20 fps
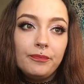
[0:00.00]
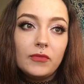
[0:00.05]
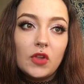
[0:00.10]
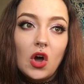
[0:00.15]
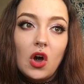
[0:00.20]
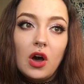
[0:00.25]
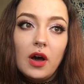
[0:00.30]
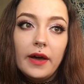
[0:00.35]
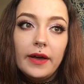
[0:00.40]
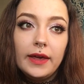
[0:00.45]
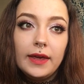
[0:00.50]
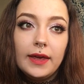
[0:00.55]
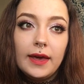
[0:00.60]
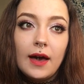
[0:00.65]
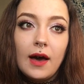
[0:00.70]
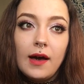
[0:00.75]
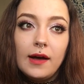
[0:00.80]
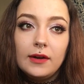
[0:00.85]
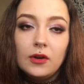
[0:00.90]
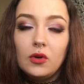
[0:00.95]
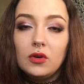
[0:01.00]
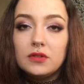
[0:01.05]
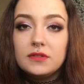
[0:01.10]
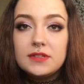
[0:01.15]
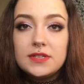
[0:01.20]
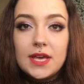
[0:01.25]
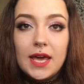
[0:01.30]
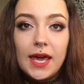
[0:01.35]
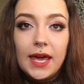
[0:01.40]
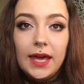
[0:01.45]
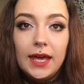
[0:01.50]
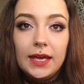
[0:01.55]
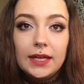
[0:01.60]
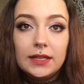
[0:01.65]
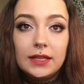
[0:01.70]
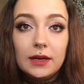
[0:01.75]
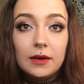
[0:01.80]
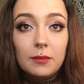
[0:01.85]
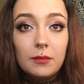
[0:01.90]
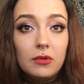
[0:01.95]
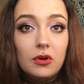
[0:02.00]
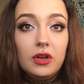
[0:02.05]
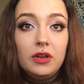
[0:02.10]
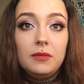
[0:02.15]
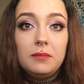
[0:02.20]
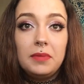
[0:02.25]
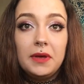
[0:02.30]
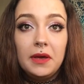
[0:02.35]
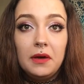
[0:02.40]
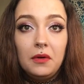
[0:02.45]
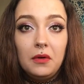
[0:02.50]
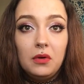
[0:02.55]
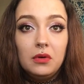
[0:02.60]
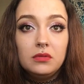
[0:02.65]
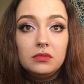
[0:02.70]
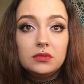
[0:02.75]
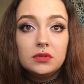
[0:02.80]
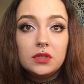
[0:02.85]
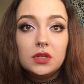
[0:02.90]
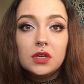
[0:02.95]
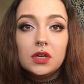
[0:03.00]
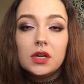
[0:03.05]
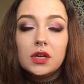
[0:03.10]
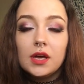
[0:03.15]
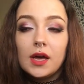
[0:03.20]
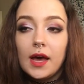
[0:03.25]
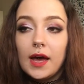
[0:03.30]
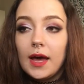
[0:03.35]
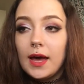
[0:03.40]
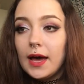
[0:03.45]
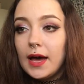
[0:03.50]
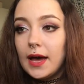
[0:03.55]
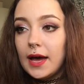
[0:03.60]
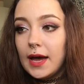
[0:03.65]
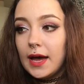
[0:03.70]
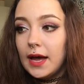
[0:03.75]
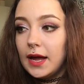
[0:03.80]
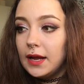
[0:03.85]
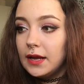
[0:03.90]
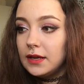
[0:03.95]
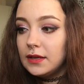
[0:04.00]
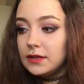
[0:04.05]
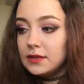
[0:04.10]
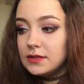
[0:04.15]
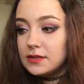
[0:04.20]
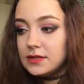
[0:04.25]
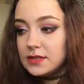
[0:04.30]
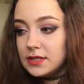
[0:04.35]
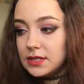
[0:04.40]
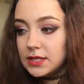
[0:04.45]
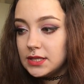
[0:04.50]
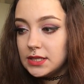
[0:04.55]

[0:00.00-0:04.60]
I cannot take the combined pill and